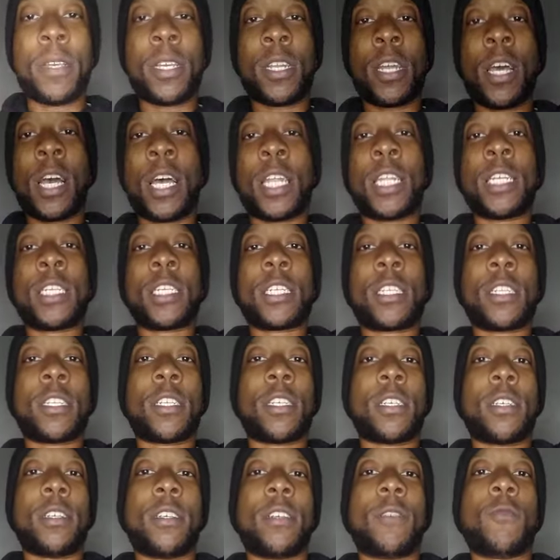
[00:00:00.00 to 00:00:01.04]
being
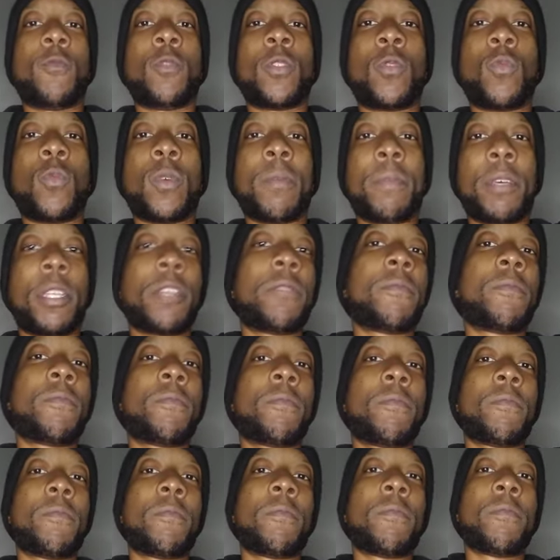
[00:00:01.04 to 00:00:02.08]
honest with women.
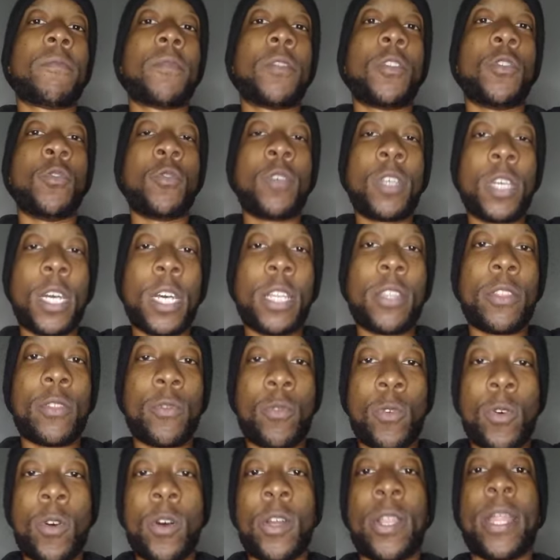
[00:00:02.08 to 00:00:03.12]
You cut
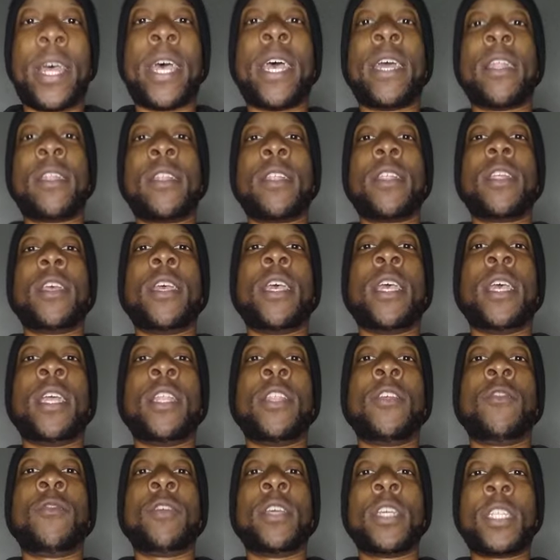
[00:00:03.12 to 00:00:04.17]
through all that
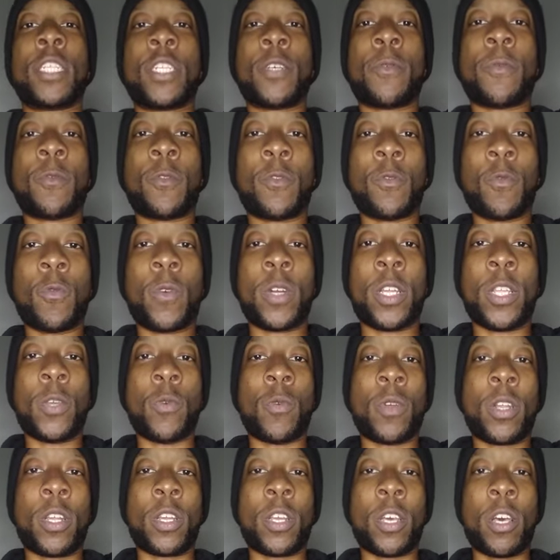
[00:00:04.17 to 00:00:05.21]
and you get to where you
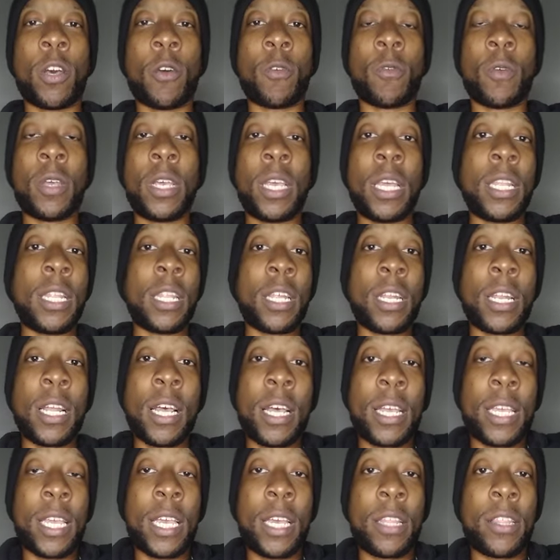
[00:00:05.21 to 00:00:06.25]
want to go. And
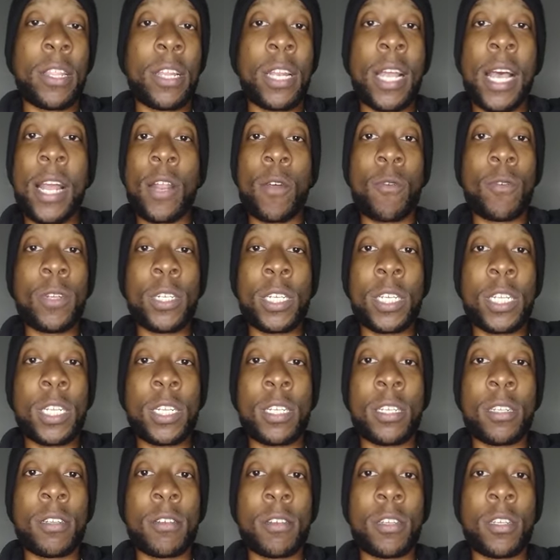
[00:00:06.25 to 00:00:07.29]
then again, they're not always going
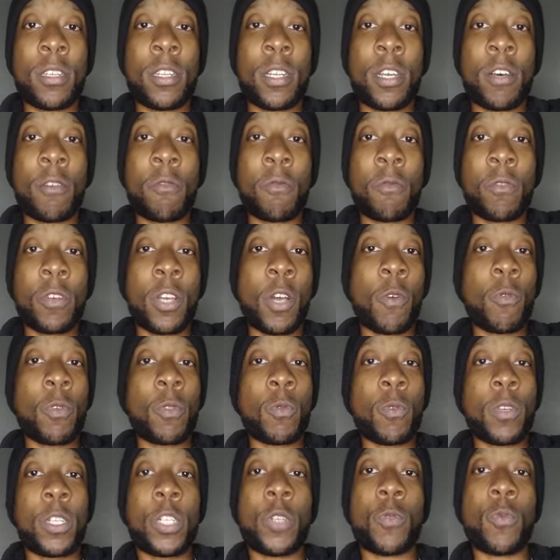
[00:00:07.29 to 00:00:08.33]
to, uh, you know, go
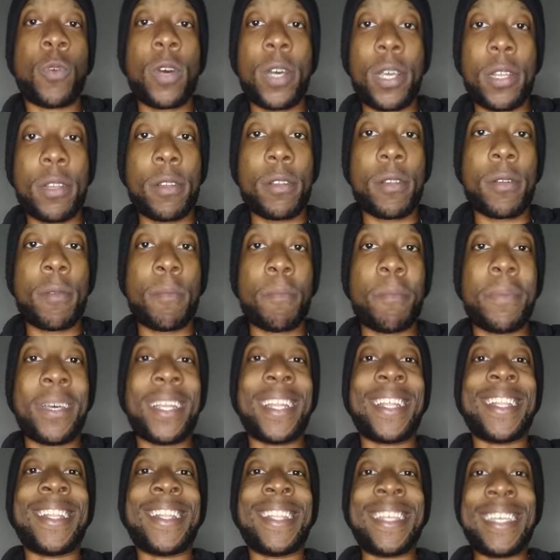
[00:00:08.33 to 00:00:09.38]
with what you want,
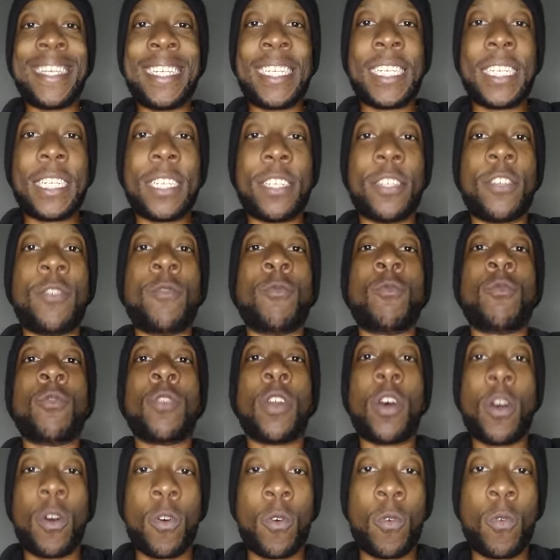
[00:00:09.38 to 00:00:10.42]
but at least you
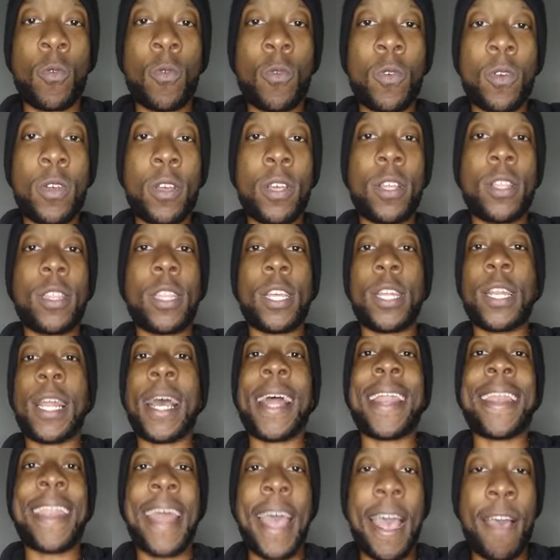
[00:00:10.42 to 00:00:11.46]
know they're
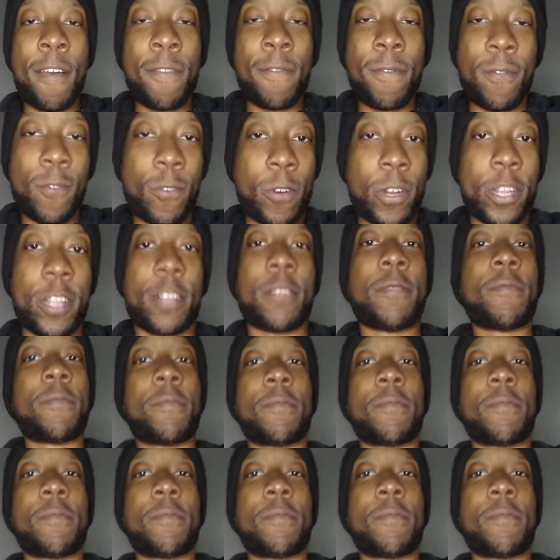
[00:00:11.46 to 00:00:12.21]
not down for it.